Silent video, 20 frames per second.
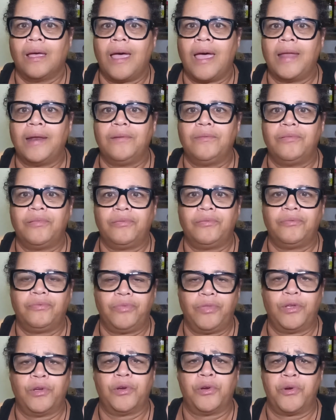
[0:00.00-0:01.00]
kind of
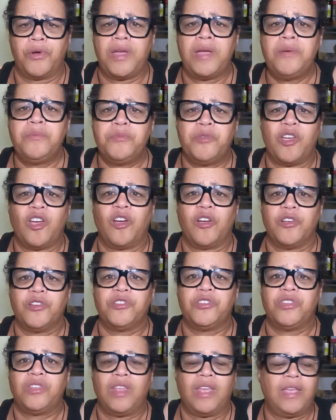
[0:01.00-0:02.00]
their
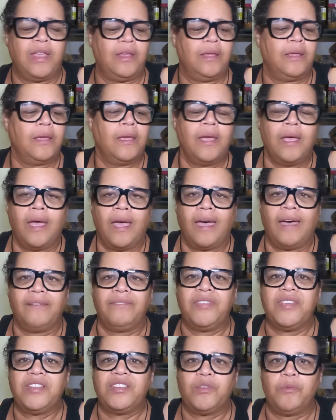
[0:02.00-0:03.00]
graveyards. They
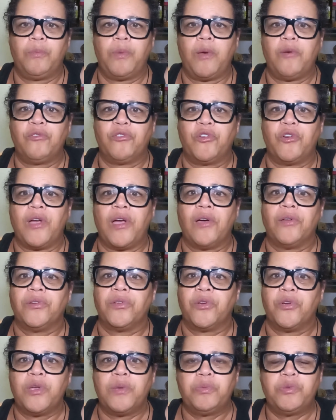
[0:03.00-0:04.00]
have these above
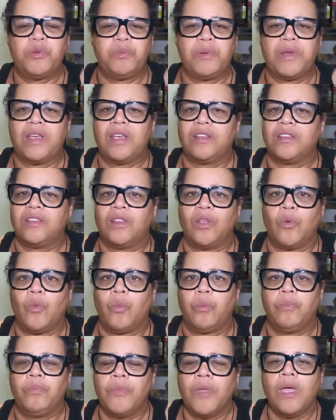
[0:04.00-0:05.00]
ground crypts because
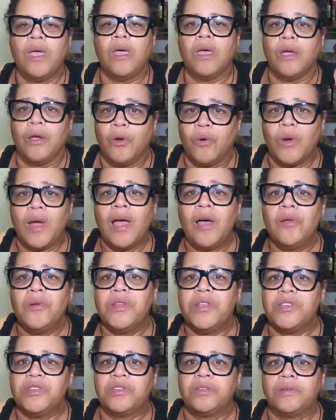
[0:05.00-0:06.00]
the
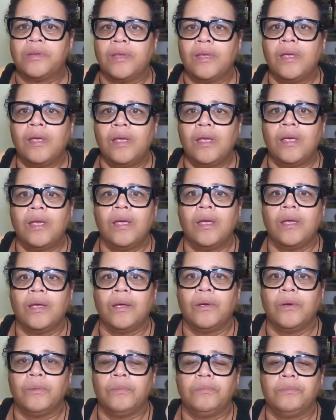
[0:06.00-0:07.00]
ground is
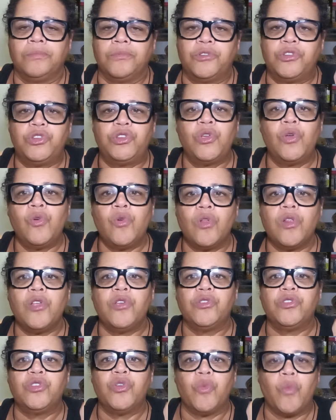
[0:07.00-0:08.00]
so
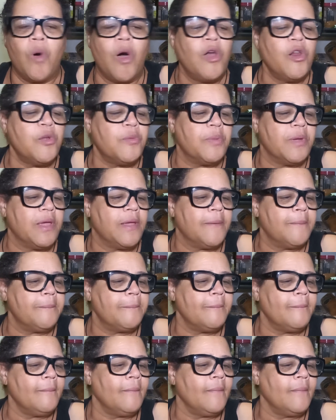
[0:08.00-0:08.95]
close to water. But